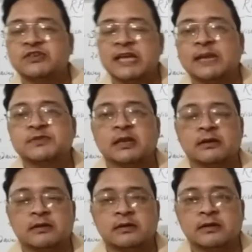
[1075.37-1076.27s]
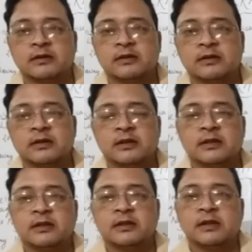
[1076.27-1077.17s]
trap seller
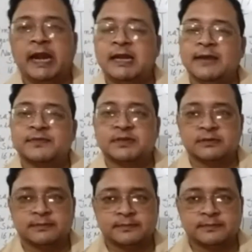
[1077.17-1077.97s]
had left,